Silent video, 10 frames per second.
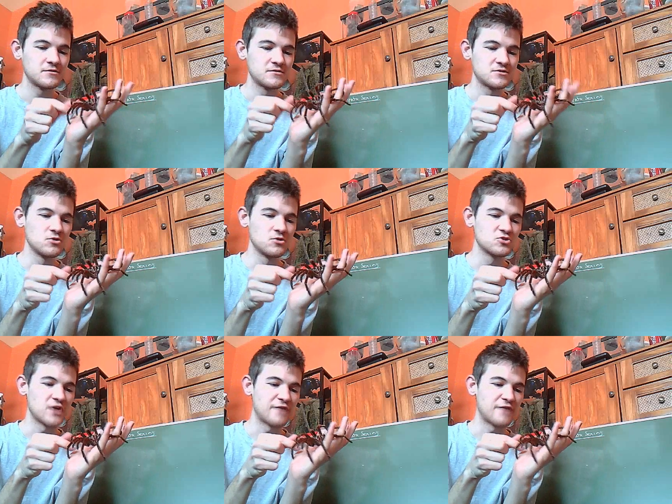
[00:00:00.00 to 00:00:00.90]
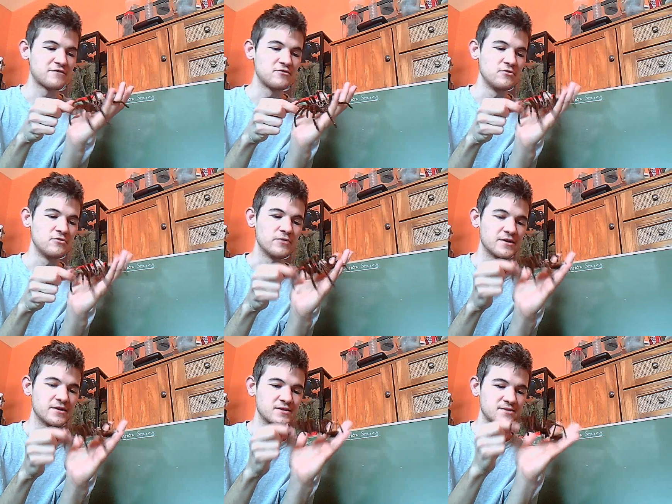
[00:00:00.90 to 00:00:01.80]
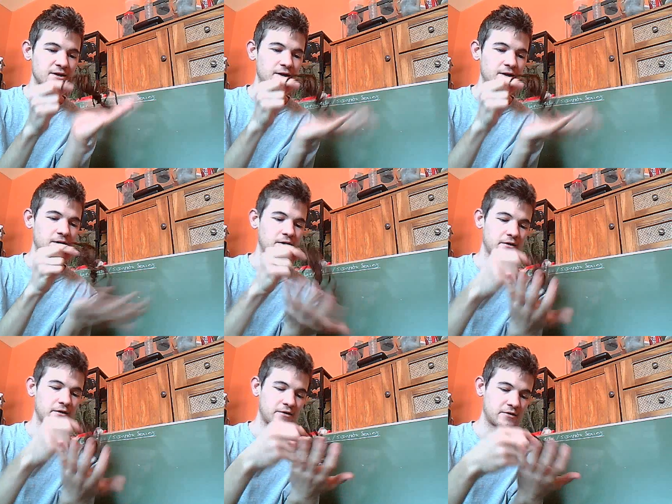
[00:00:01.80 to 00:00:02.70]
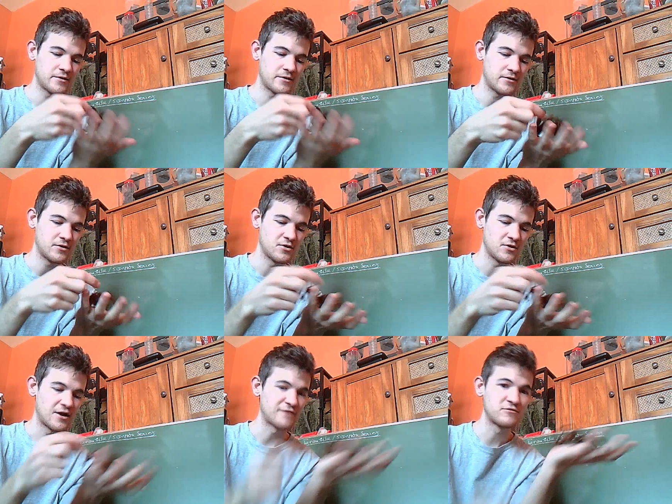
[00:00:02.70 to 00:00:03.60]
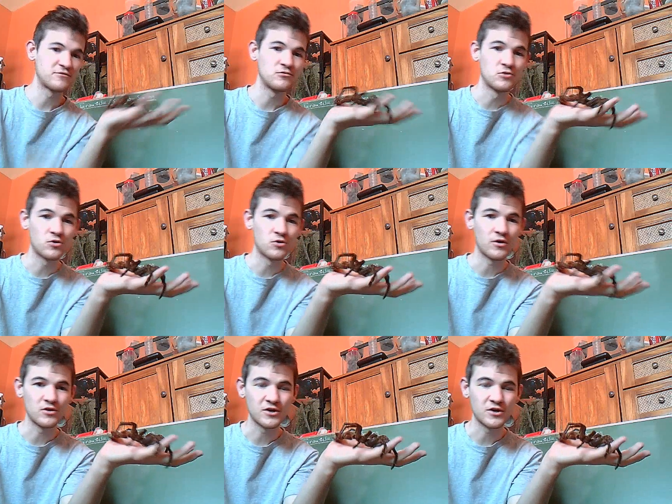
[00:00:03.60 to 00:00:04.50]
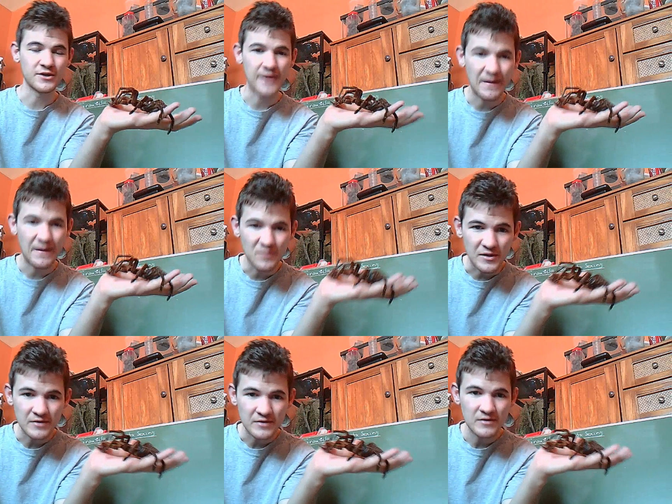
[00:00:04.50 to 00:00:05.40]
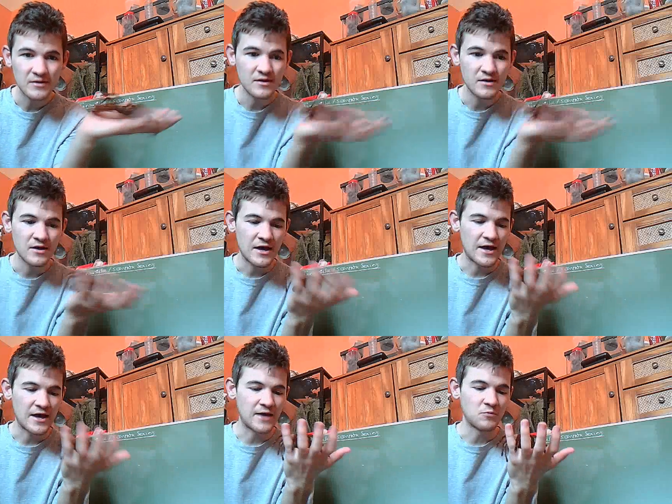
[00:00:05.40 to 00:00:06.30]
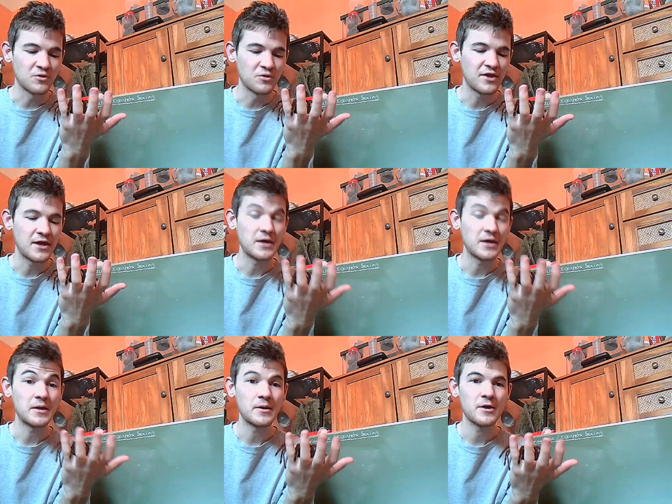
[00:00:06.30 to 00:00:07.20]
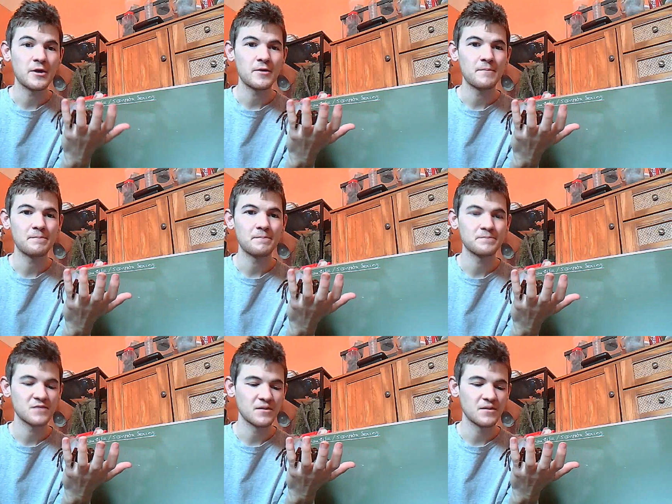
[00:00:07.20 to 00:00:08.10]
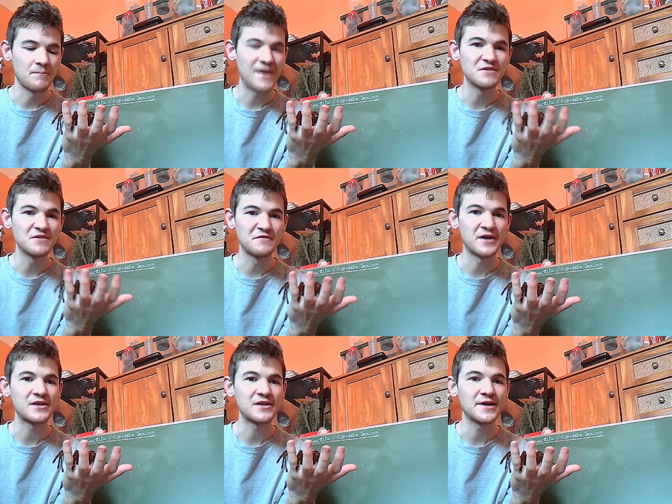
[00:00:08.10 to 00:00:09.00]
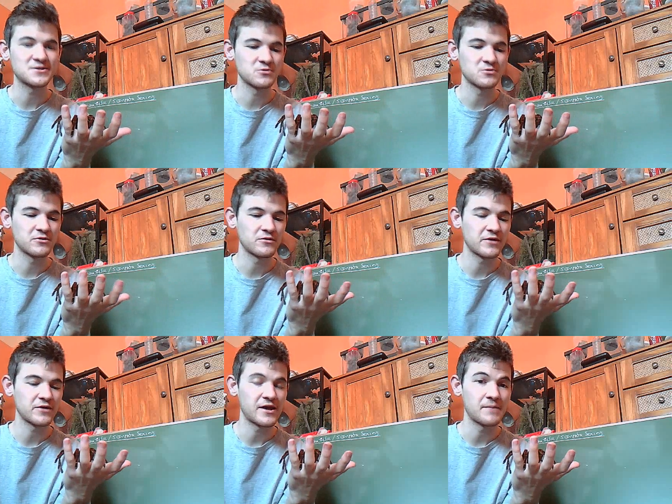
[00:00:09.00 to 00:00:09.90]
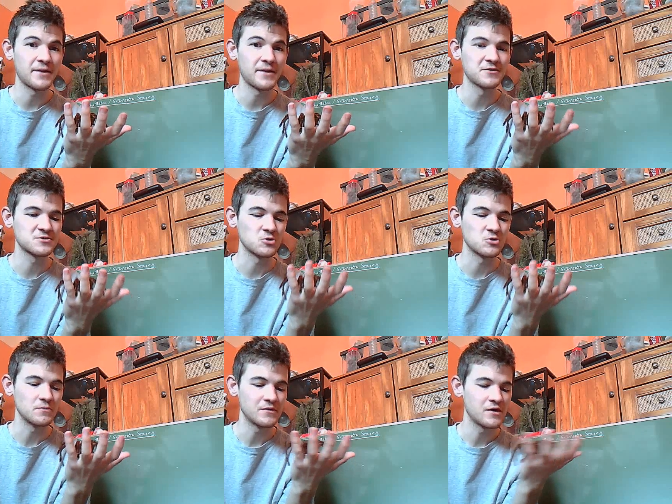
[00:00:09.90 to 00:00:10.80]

So what you have to do is you have to look on the abdomen, and with a magnifying glass or a microscope,